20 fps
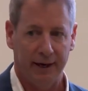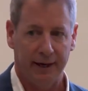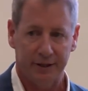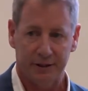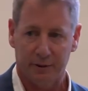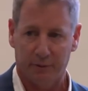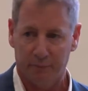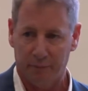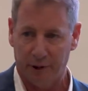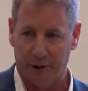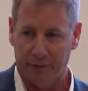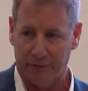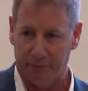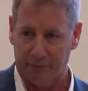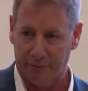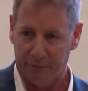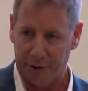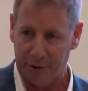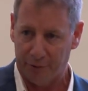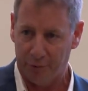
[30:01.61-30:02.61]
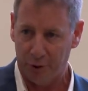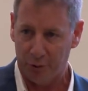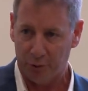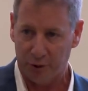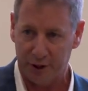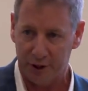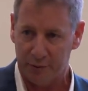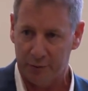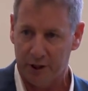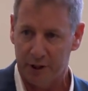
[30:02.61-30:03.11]
It's a, the
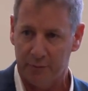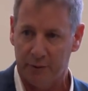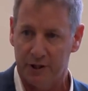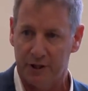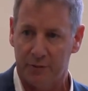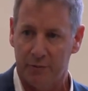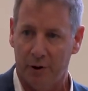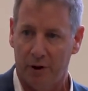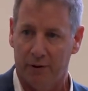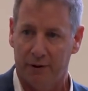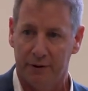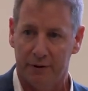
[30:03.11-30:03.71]
footprint is much, much smaller.